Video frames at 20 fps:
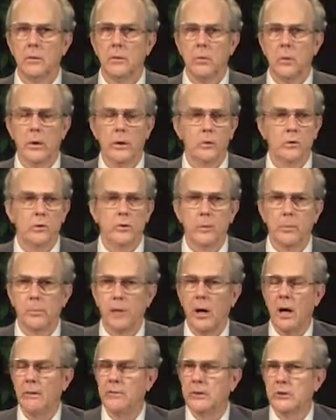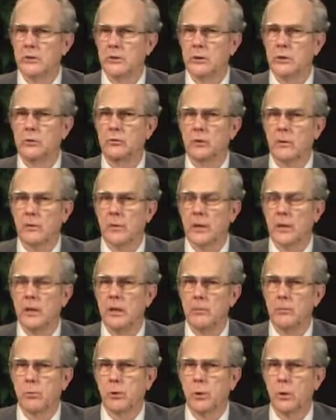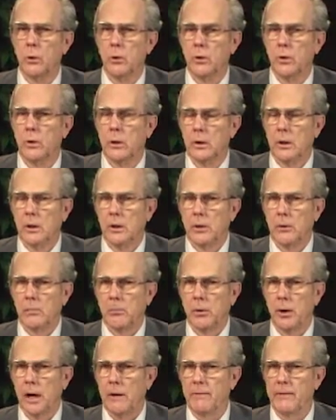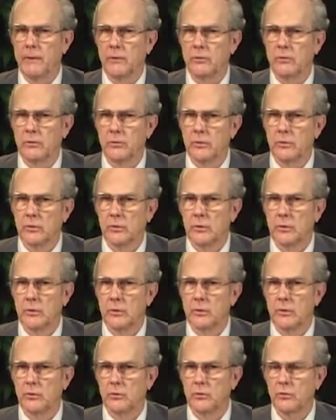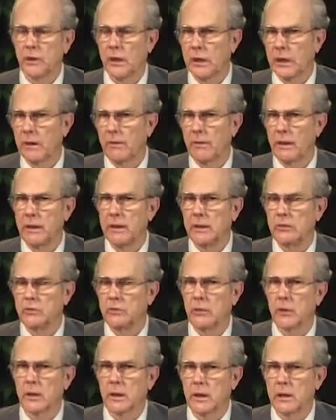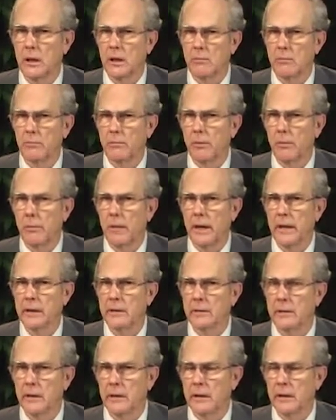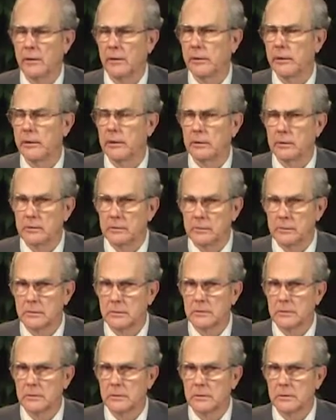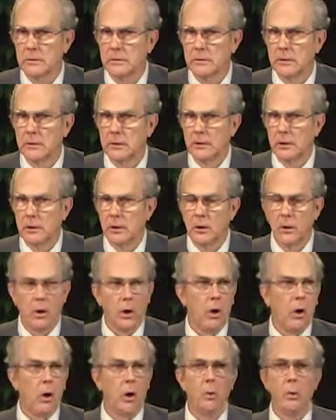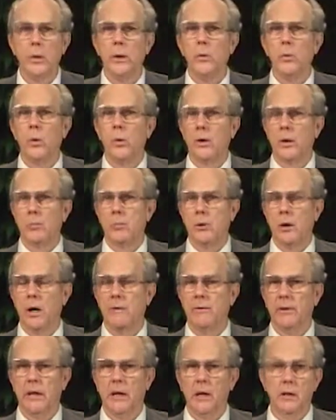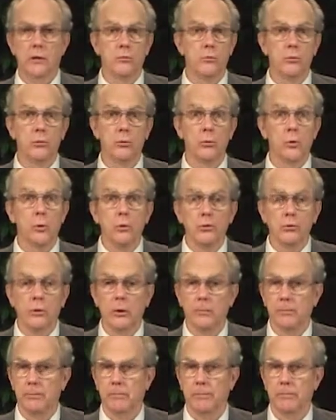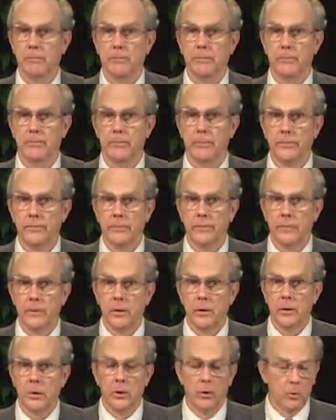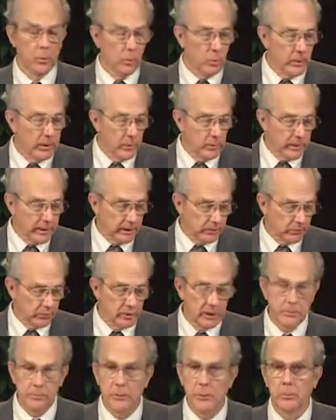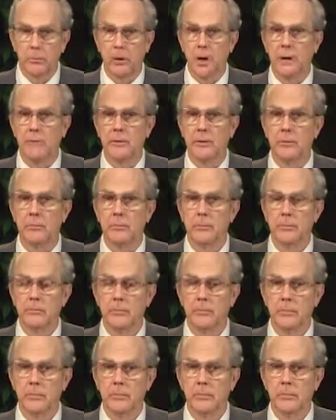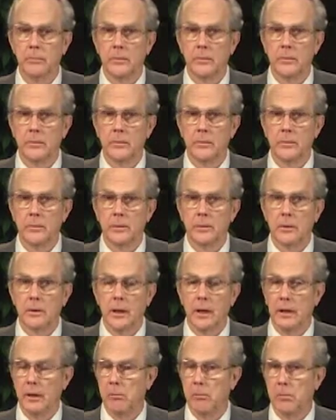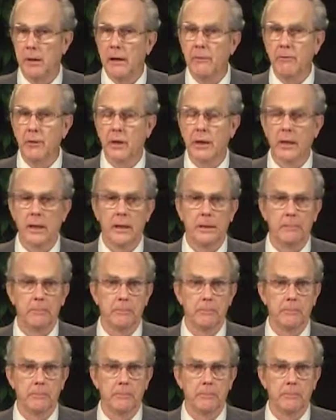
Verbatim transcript: Where's the prophecies of the Hebrew prophets saying that he's going to come from that area? Oh, we want a prophet out of Jerusalem we would accept a prophet out of Bethlehem.